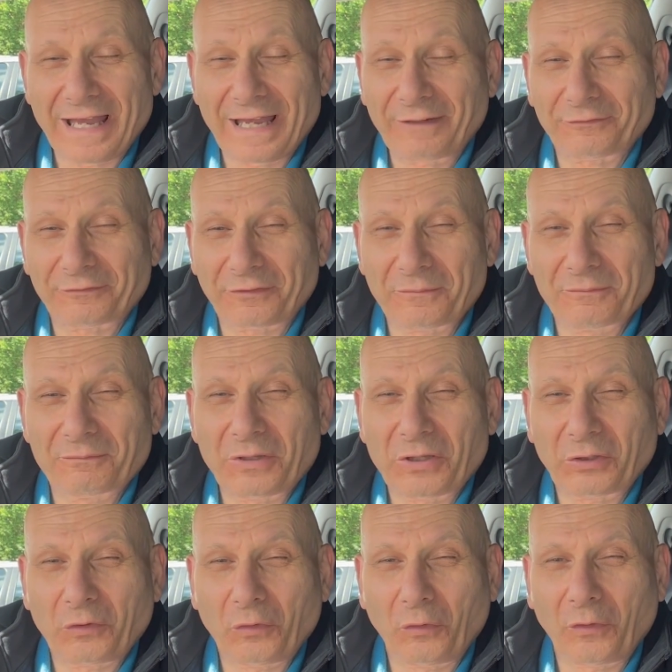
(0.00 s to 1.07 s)
from
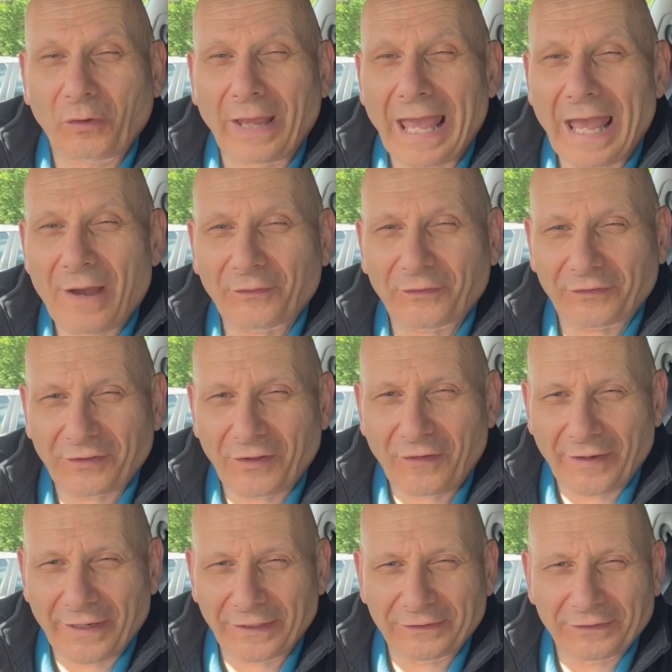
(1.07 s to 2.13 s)
your
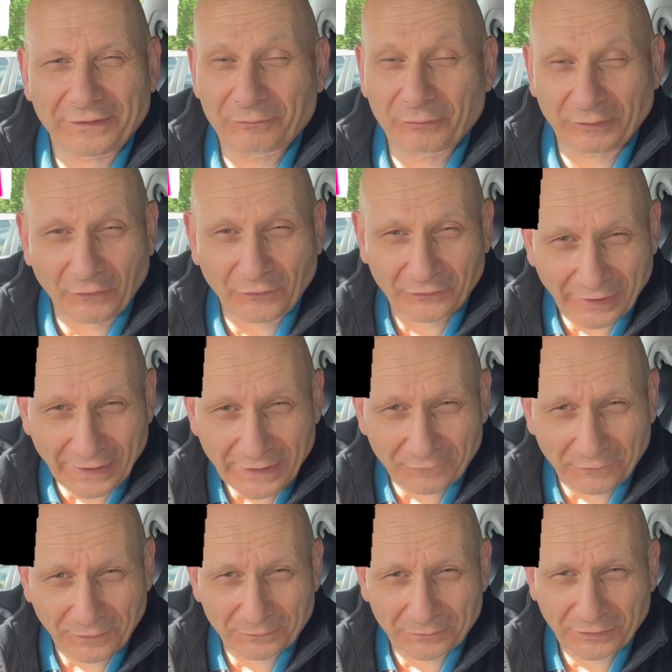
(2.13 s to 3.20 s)
outside, and we've got 10 of
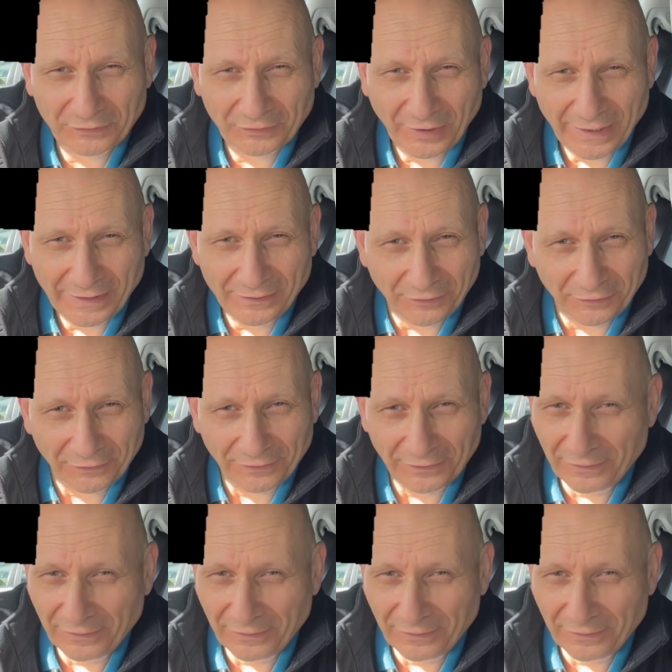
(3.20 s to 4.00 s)
them to change.